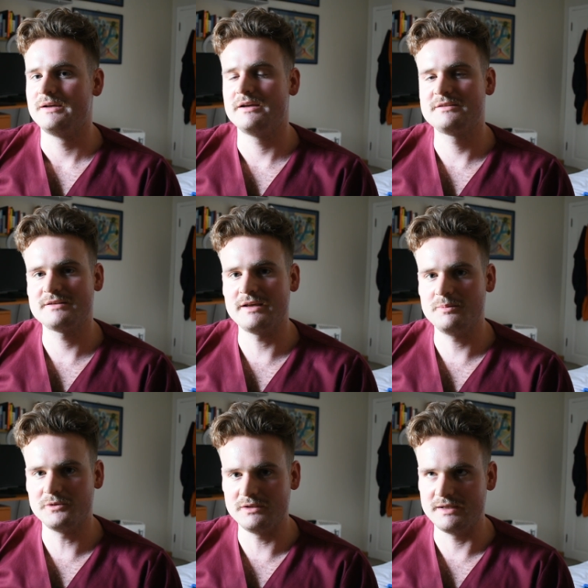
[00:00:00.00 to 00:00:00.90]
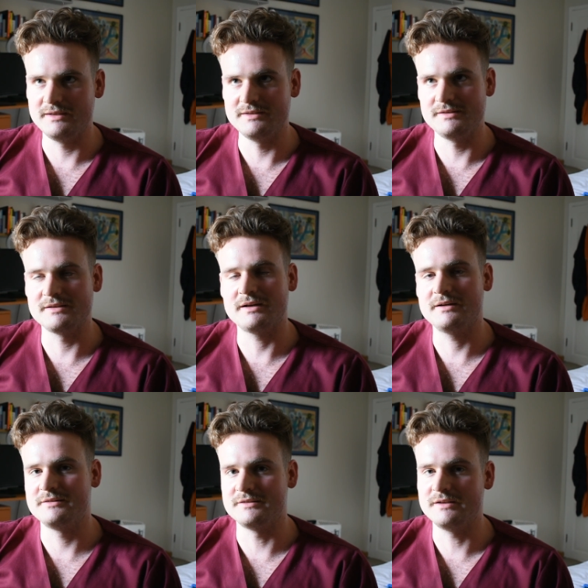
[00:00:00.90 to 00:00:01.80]
a staple is
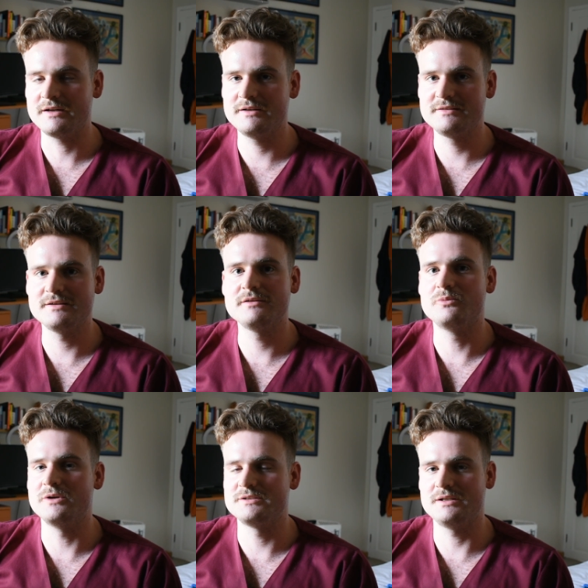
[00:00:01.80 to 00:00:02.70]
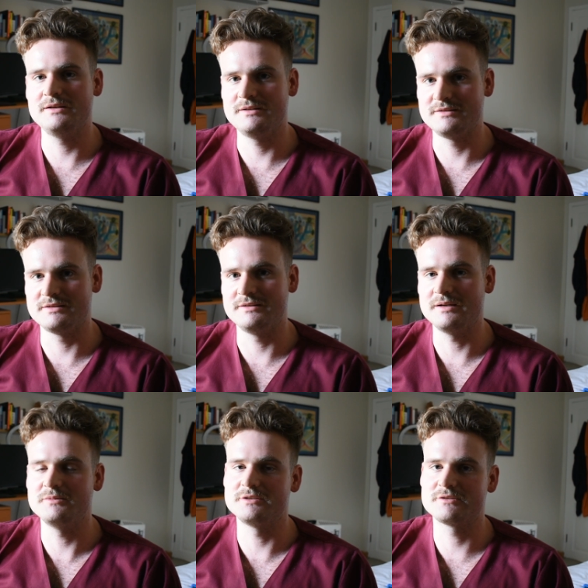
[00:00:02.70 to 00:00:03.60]
isoniazid, which is
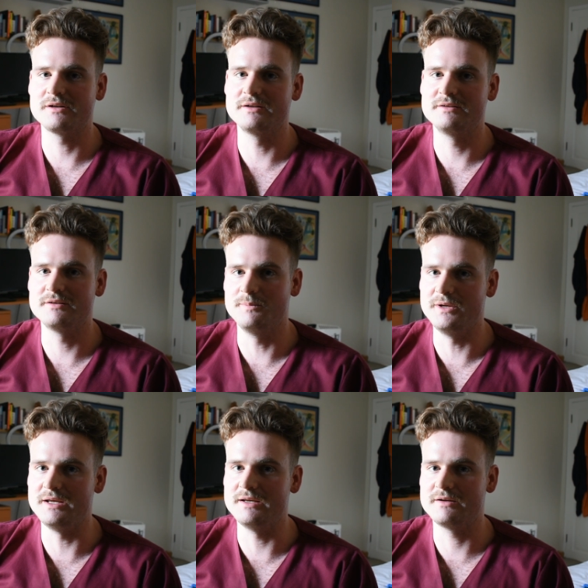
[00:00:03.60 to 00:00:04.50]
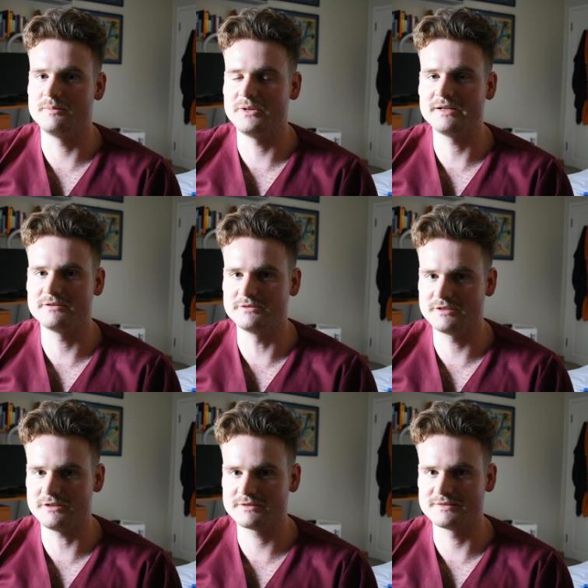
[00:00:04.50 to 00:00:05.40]
demonstrated to be
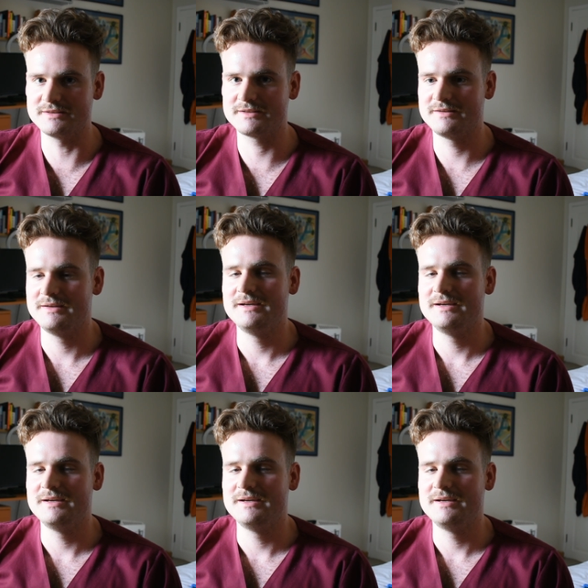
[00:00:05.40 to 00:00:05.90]
hepatotoxic.